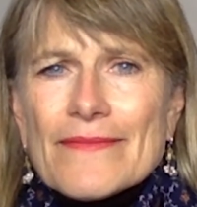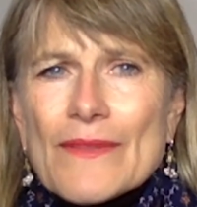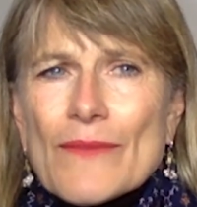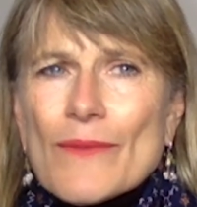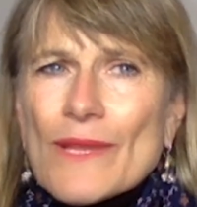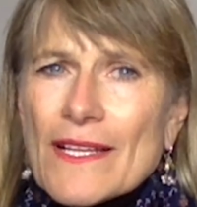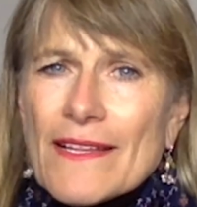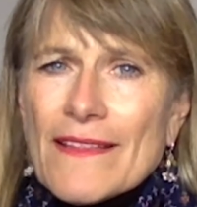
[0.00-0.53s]

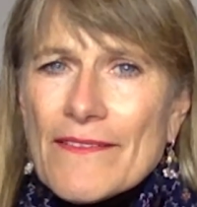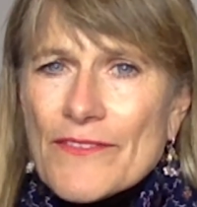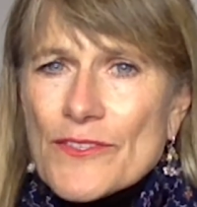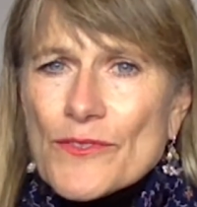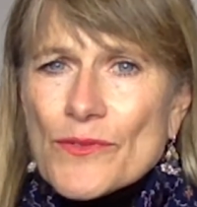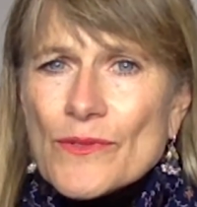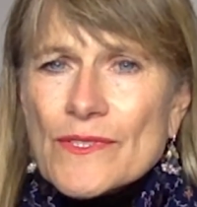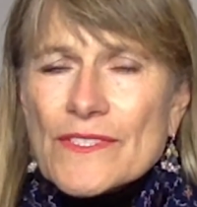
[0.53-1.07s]
while I loved the
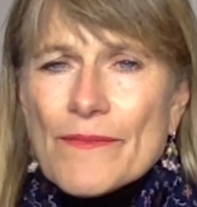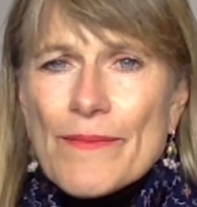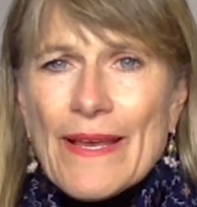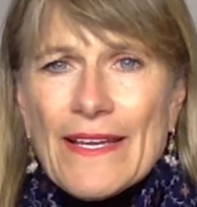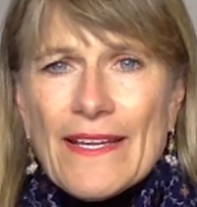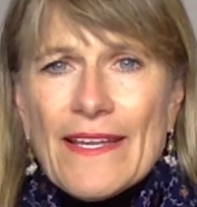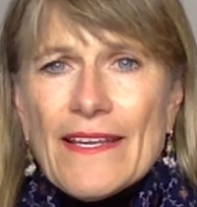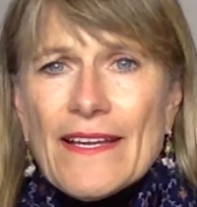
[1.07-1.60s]
tools of
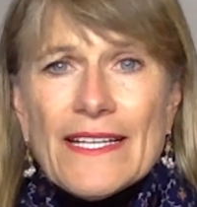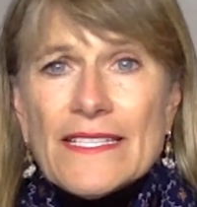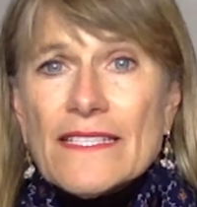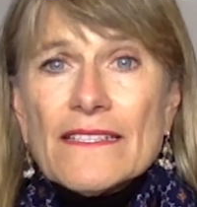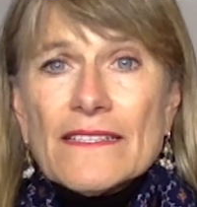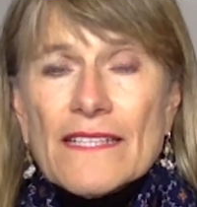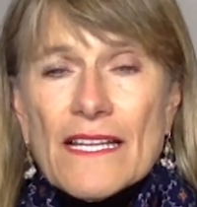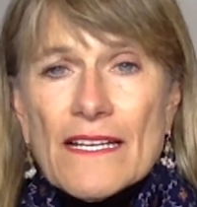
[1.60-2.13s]
banking, I
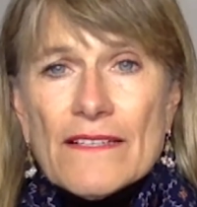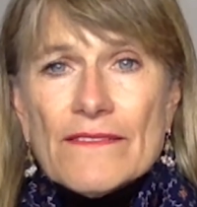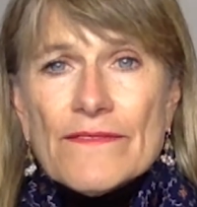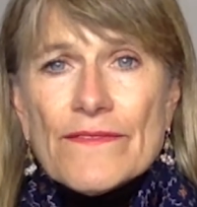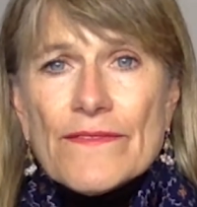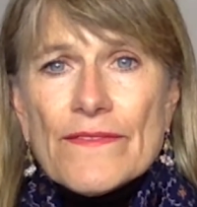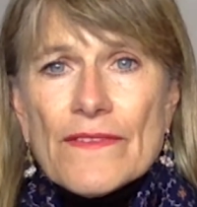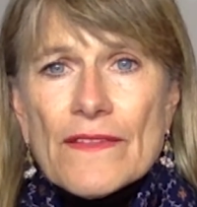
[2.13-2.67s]
didn't
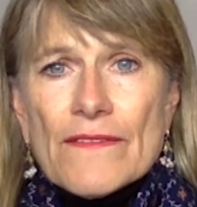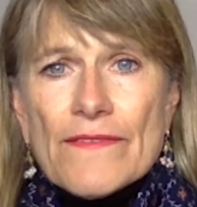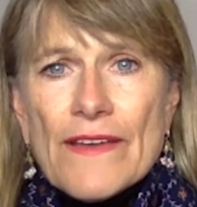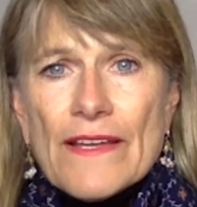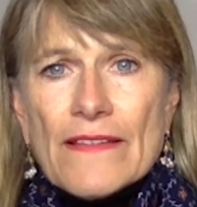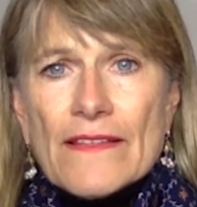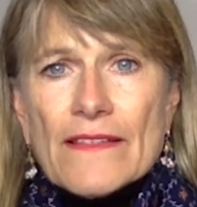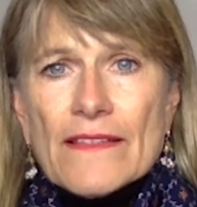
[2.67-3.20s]
love the
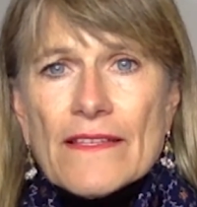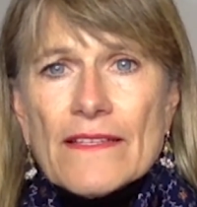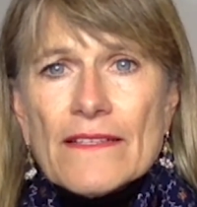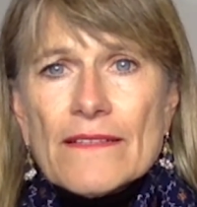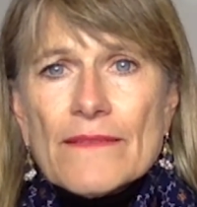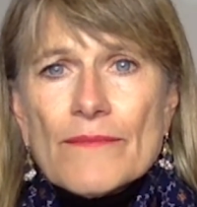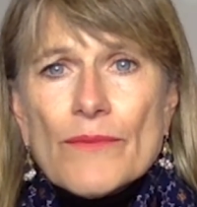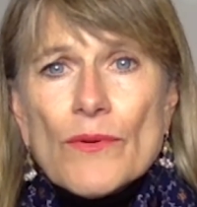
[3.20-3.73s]
fact that
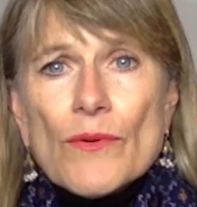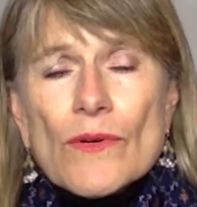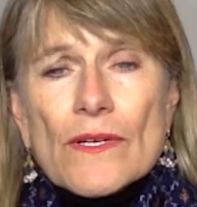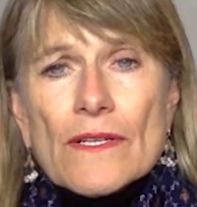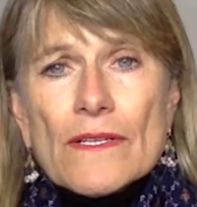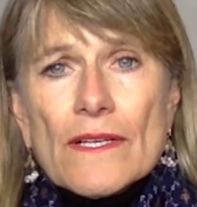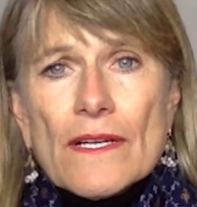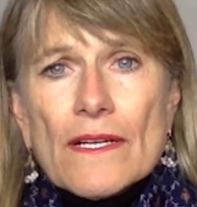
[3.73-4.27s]
the
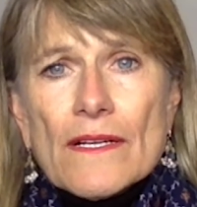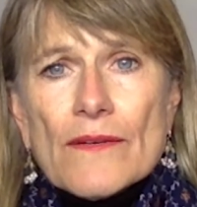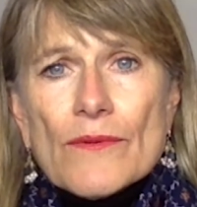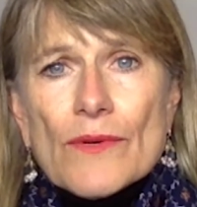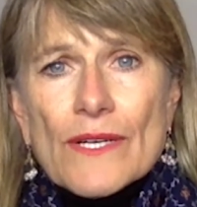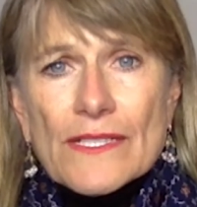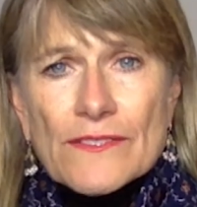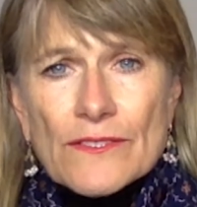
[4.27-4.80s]
poor
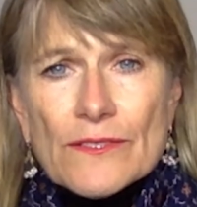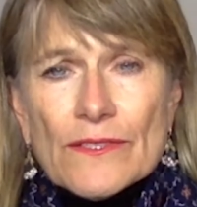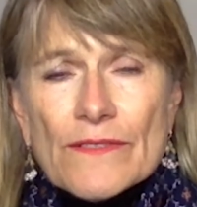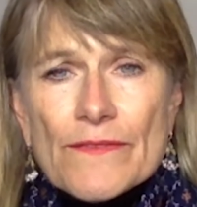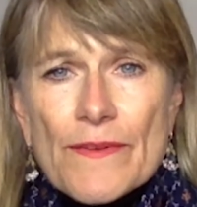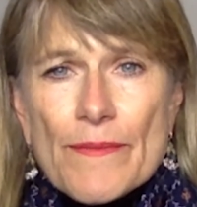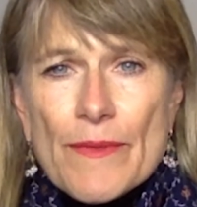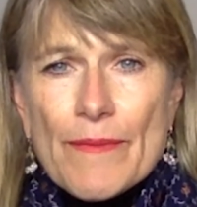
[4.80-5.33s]
were
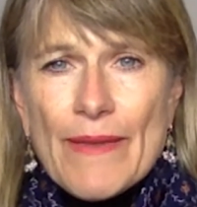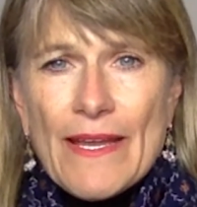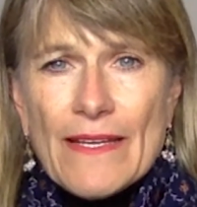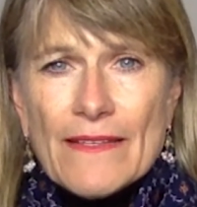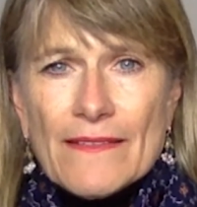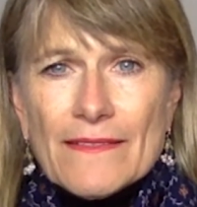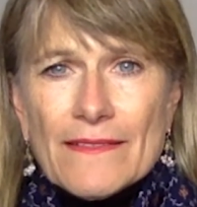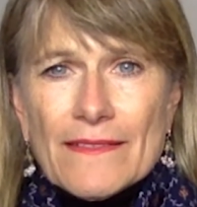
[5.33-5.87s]
excluded from the
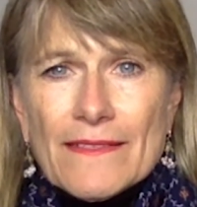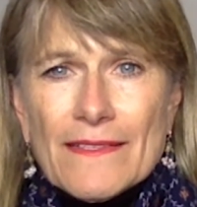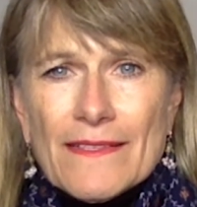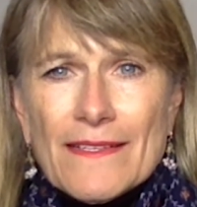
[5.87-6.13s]
banks.